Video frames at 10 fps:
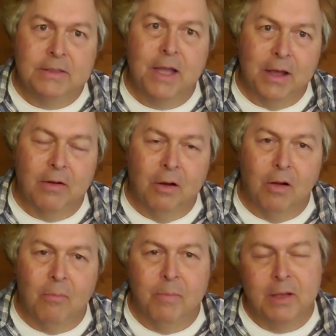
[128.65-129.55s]
not
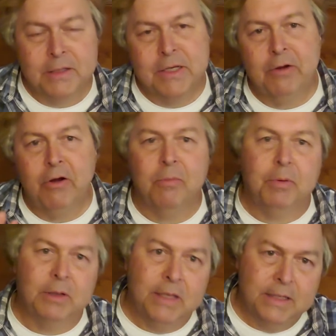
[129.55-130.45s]
all, military or
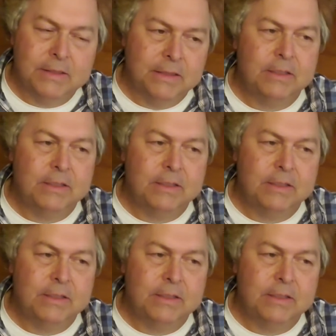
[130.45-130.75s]
policing